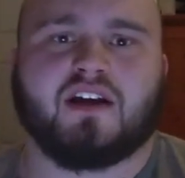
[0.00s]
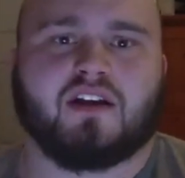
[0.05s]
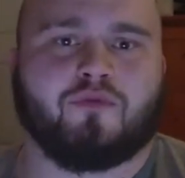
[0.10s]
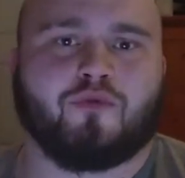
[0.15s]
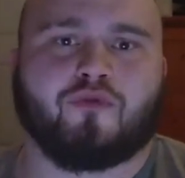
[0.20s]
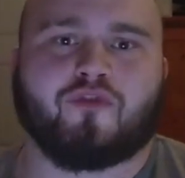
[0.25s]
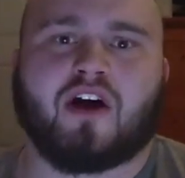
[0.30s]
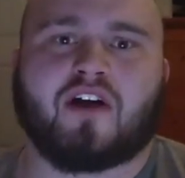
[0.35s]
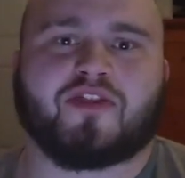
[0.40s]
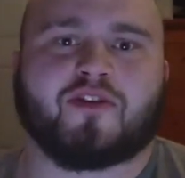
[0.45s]

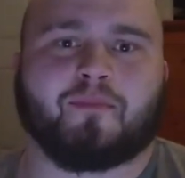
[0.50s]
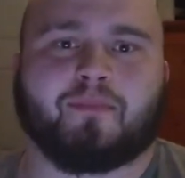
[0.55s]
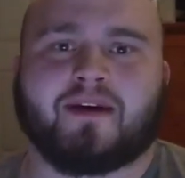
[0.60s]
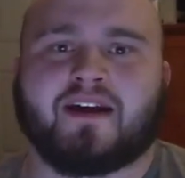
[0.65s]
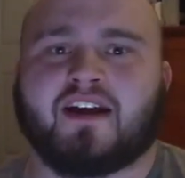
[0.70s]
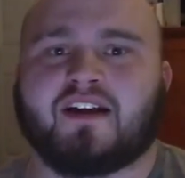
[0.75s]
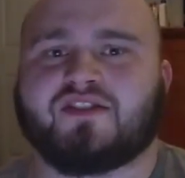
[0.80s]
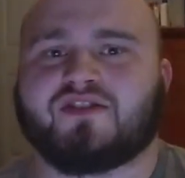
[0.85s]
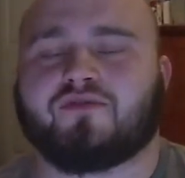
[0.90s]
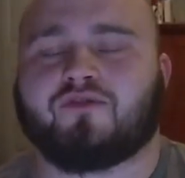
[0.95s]
If you've got the
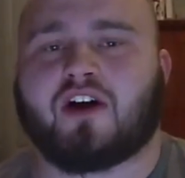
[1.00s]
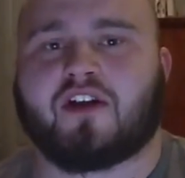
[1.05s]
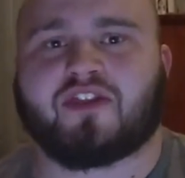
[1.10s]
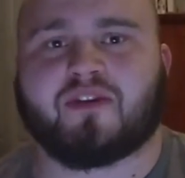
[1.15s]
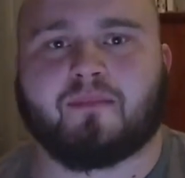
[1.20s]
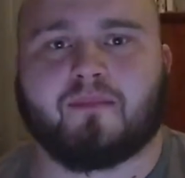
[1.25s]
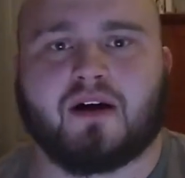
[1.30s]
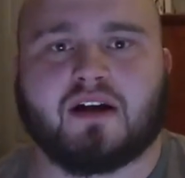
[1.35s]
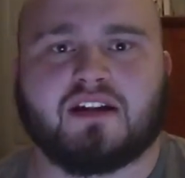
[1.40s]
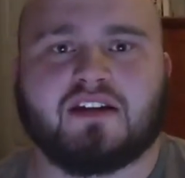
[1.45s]
bands, you've
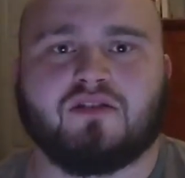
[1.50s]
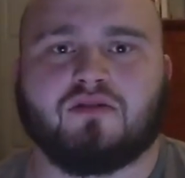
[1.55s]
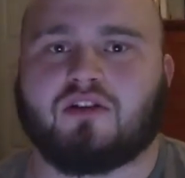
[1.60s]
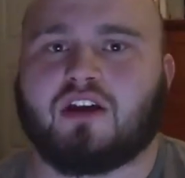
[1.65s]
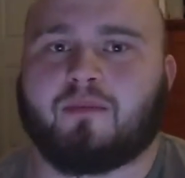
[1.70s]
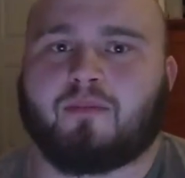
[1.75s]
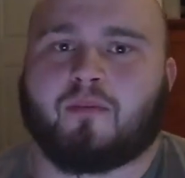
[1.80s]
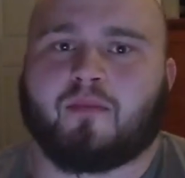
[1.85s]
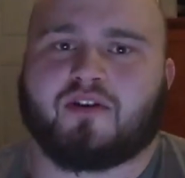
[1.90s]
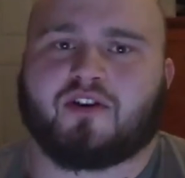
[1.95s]
got the money, you
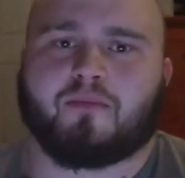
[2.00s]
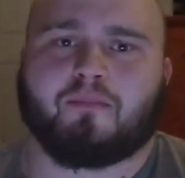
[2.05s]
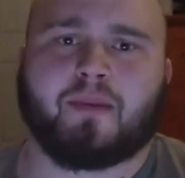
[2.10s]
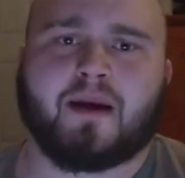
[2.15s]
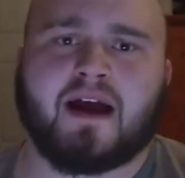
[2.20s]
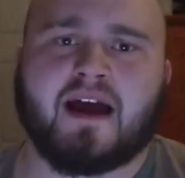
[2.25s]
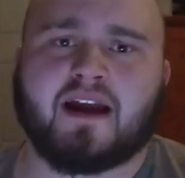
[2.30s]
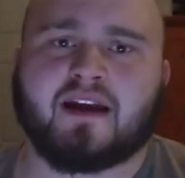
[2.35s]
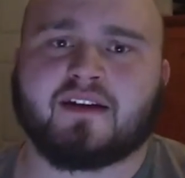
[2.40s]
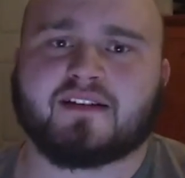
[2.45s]
keep them in your
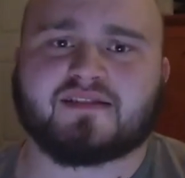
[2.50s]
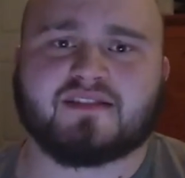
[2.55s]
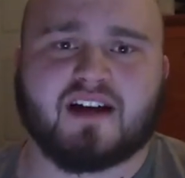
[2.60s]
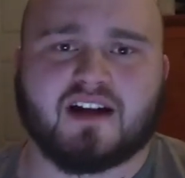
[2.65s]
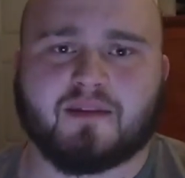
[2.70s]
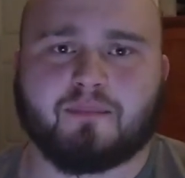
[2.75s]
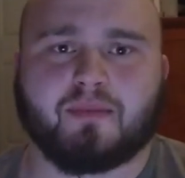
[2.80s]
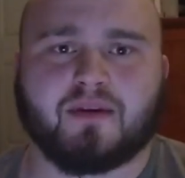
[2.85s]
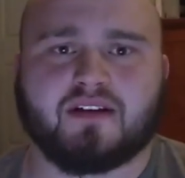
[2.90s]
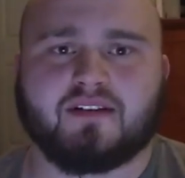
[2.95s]
bag. It's
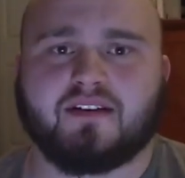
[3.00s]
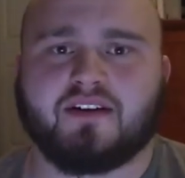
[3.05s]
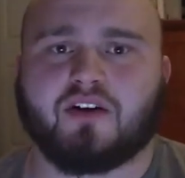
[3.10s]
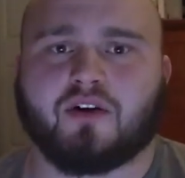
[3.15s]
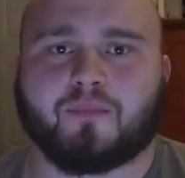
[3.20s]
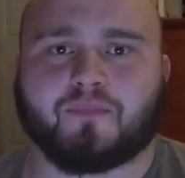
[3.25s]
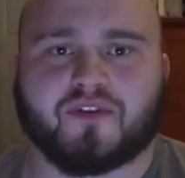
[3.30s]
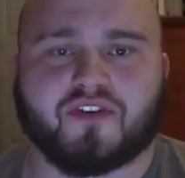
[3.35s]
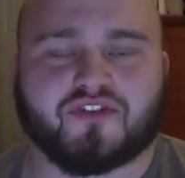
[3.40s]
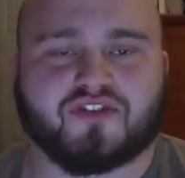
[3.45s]
not a big
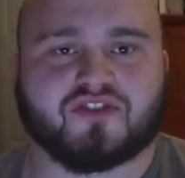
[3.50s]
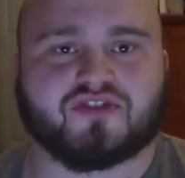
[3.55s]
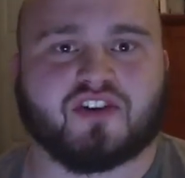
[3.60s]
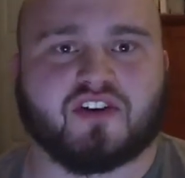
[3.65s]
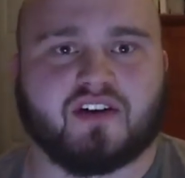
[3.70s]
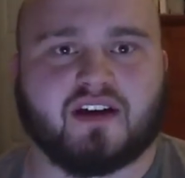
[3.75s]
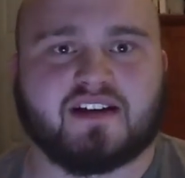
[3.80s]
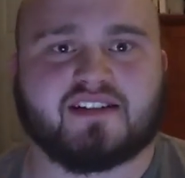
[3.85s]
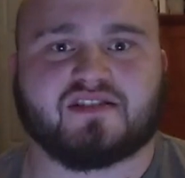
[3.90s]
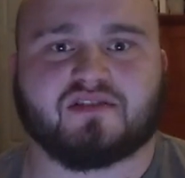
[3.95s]
deal. It's just
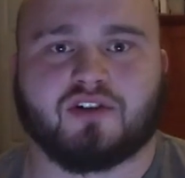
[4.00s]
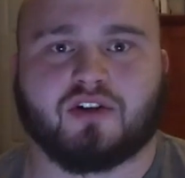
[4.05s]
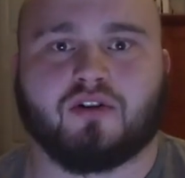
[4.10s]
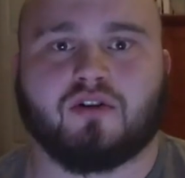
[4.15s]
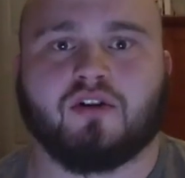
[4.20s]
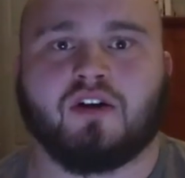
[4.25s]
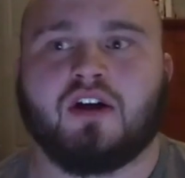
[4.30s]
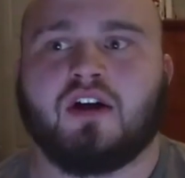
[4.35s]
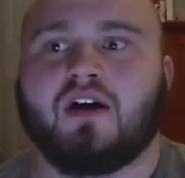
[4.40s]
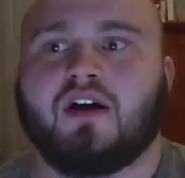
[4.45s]
a nice
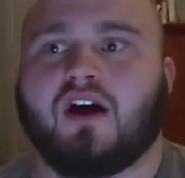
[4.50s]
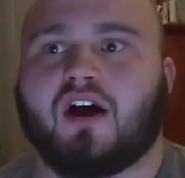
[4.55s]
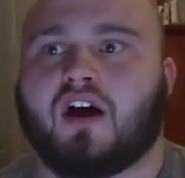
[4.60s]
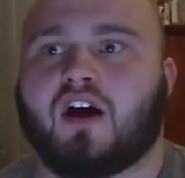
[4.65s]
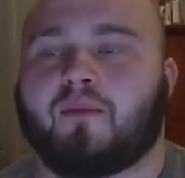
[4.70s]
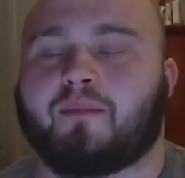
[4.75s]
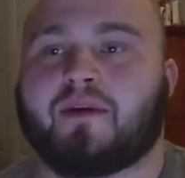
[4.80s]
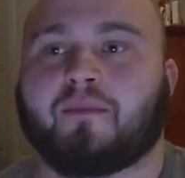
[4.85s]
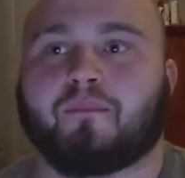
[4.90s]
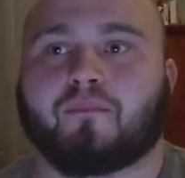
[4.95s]
little
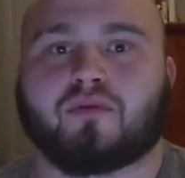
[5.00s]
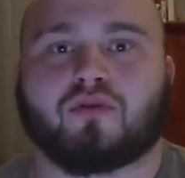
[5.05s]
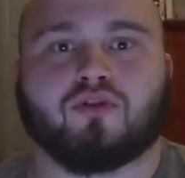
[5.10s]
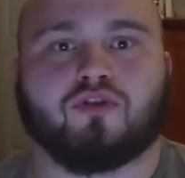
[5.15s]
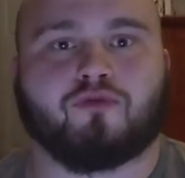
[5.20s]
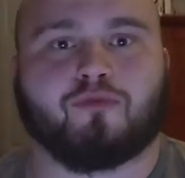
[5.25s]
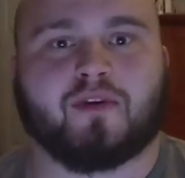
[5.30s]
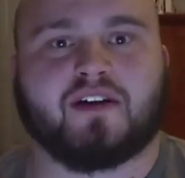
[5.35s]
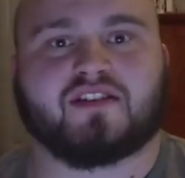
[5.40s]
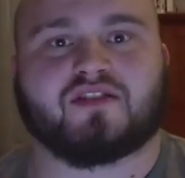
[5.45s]
um,
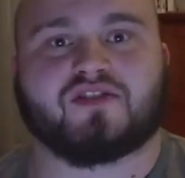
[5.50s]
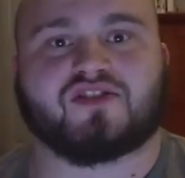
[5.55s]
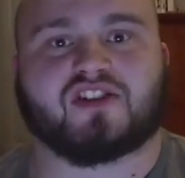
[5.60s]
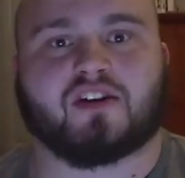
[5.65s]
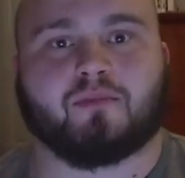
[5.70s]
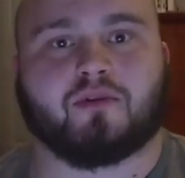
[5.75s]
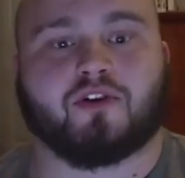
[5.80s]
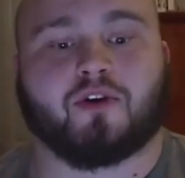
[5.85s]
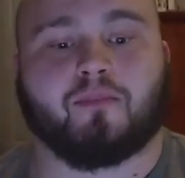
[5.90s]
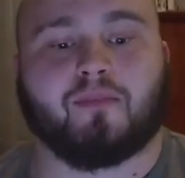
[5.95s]
improvement to
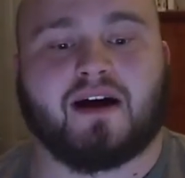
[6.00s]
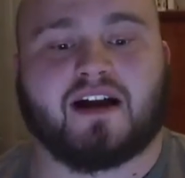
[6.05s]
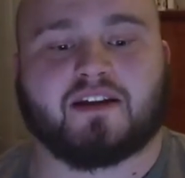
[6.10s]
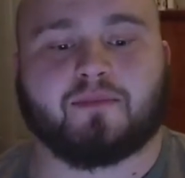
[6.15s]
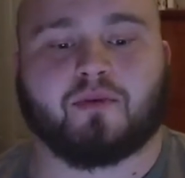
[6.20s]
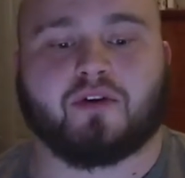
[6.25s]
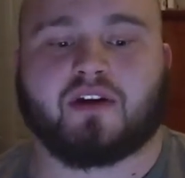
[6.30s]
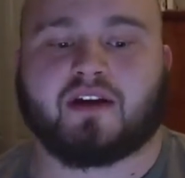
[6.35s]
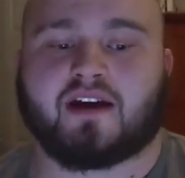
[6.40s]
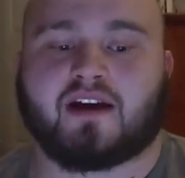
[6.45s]
some of your
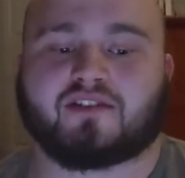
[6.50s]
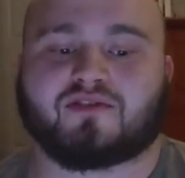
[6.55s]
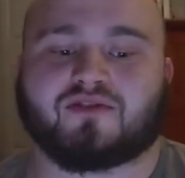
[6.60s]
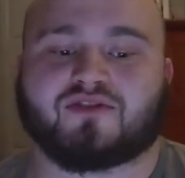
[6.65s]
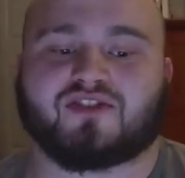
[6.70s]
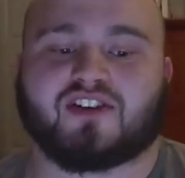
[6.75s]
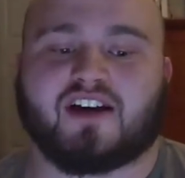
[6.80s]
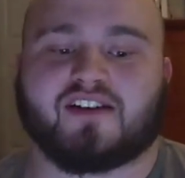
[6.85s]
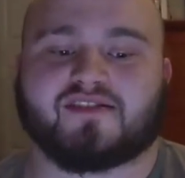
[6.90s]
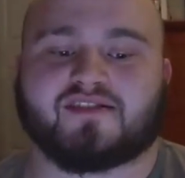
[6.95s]
bodybuilding
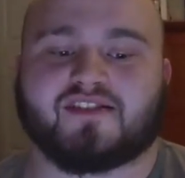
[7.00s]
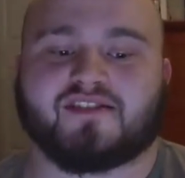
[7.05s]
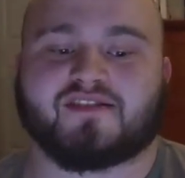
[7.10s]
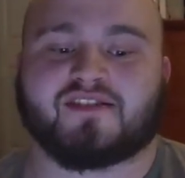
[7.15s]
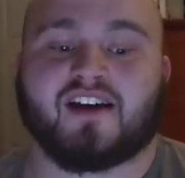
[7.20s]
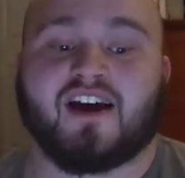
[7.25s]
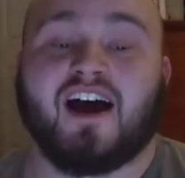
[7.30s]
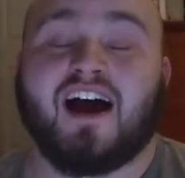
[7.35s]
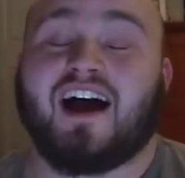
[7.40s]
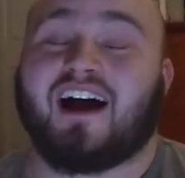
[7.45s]

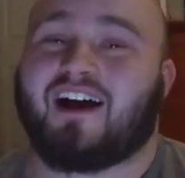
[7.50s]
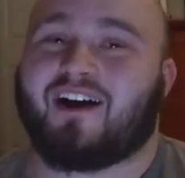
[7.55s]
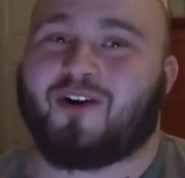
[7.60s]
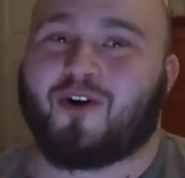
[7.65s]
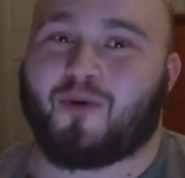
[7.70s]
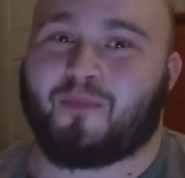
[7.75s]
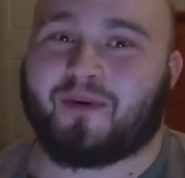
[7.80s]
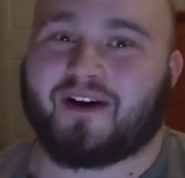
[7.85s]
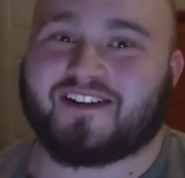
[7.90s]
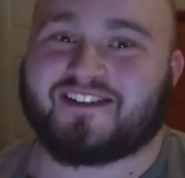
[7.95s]
exercises. I
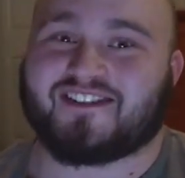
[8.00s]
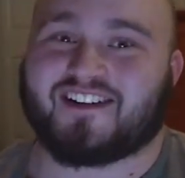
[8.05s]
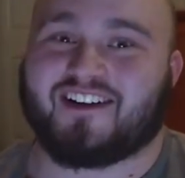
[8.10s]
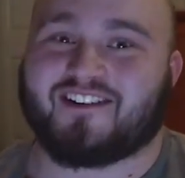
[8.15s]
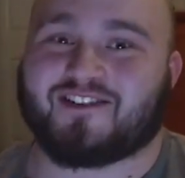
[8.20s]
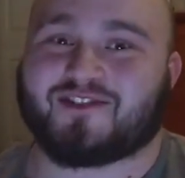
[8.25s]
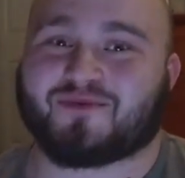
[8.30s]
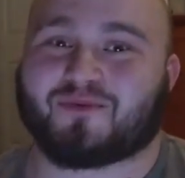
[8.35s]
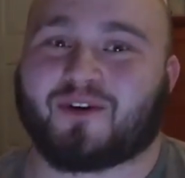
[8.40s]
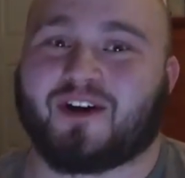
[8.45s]
hope I
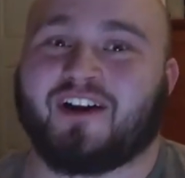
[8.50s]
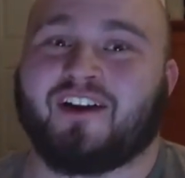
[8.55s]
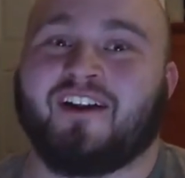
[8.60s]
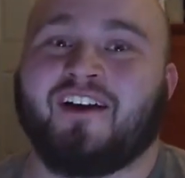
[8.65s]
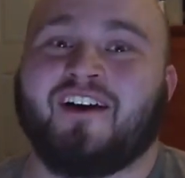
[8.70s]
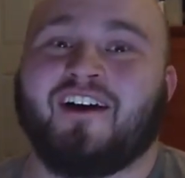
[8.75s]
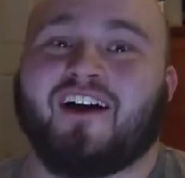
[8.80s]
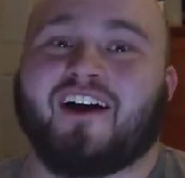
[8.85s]
say this right.